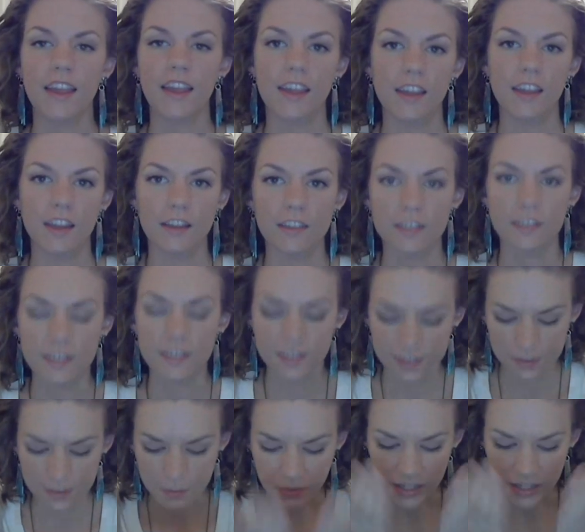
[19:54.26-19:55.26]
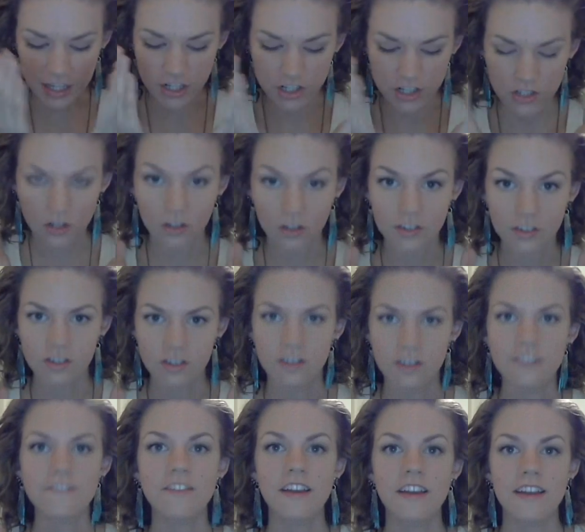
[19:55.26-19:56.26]
and splash it onto
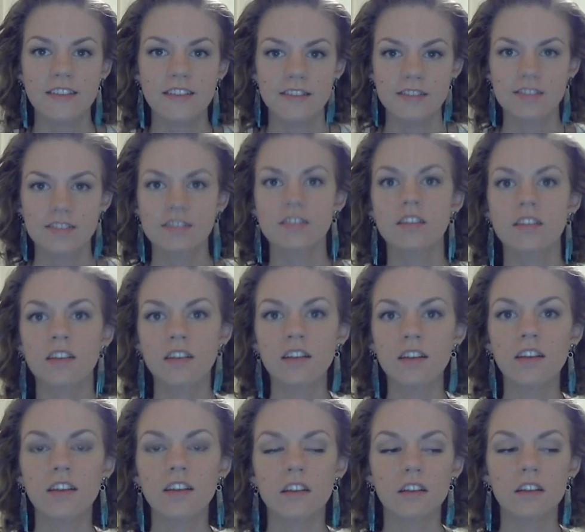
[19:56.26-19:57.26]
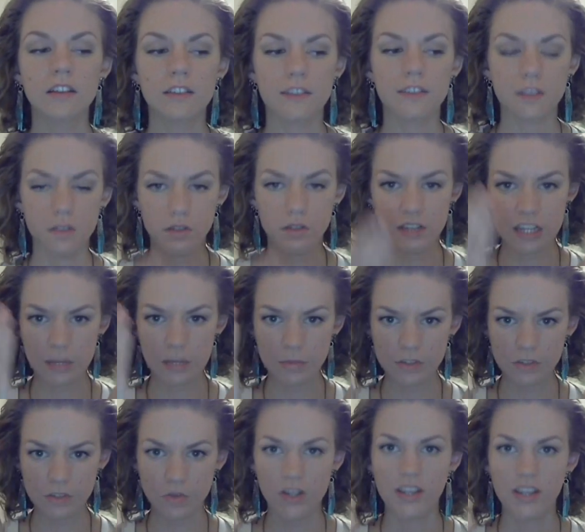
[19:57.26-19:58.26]
your face. So you
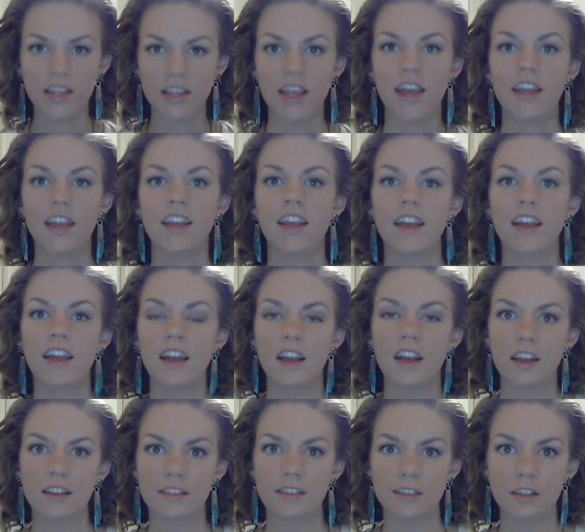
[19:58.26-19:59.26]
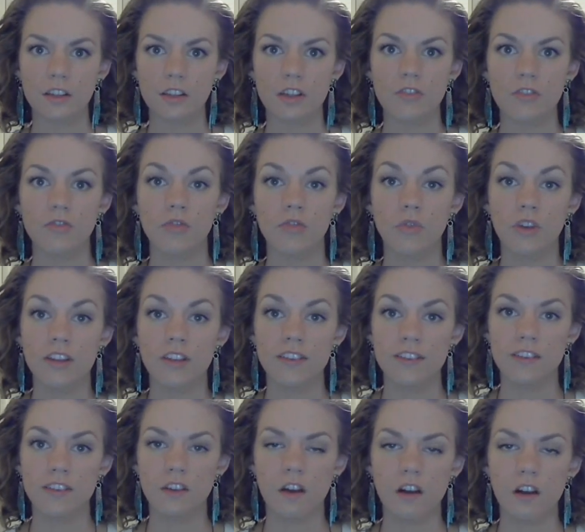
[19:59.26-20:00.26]
keep doing that until you've
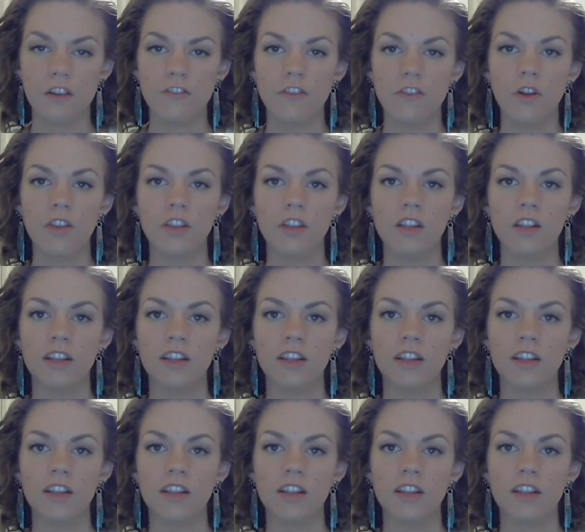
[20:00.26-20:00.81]
rinsed off all the